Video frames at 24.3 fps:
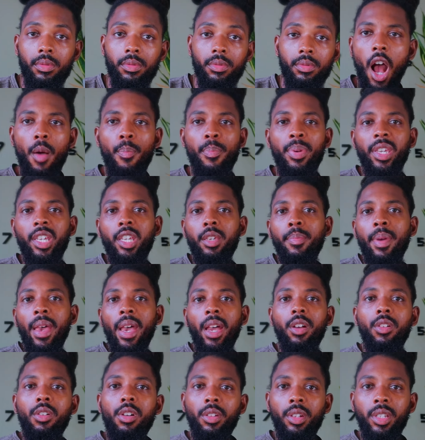I'll
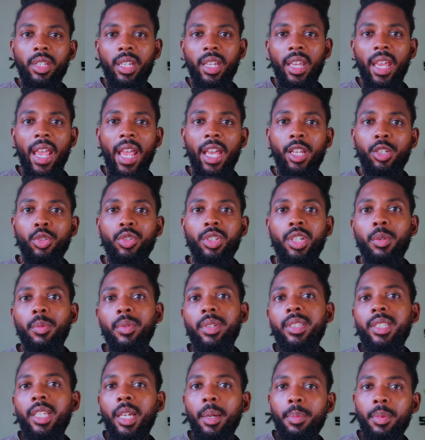piggyback on the androgen
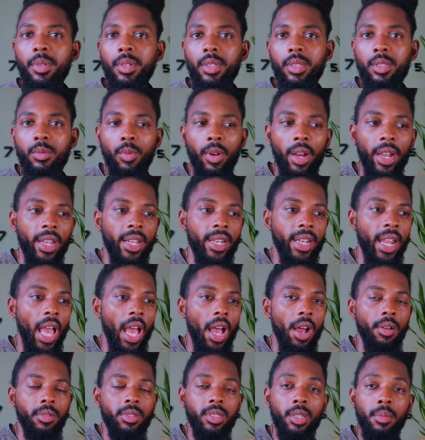receptors, right, and
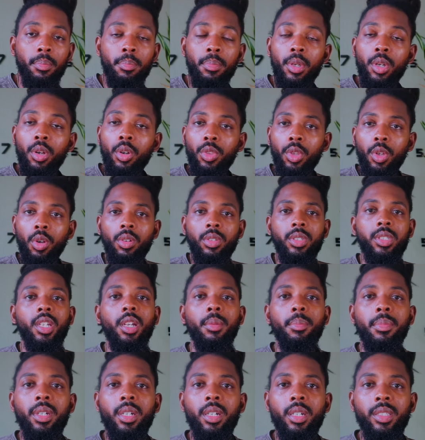how to build those
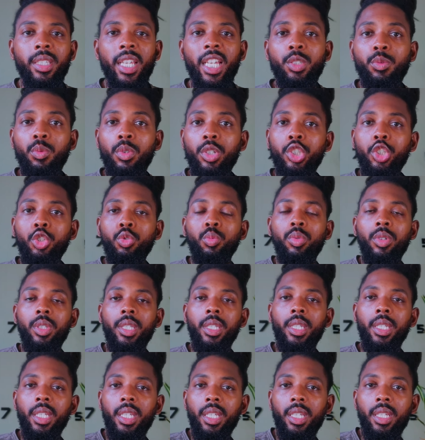up, because that's what you really
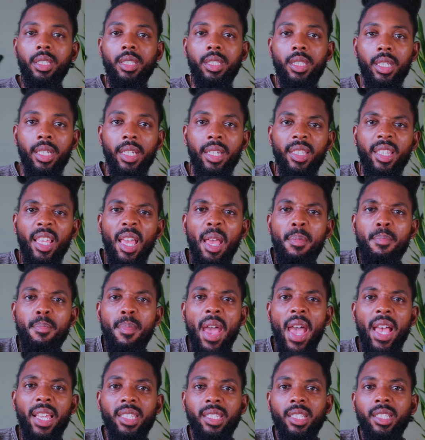need to get that
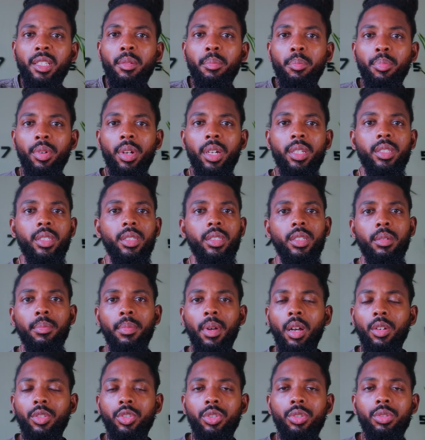masculine presence
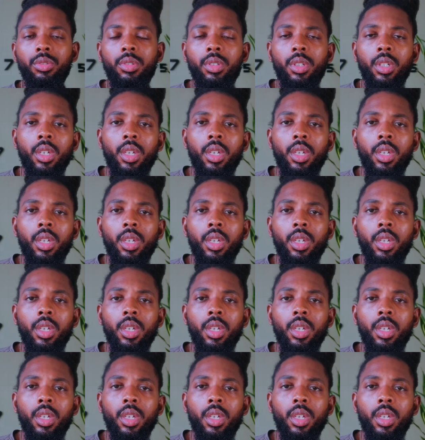about you.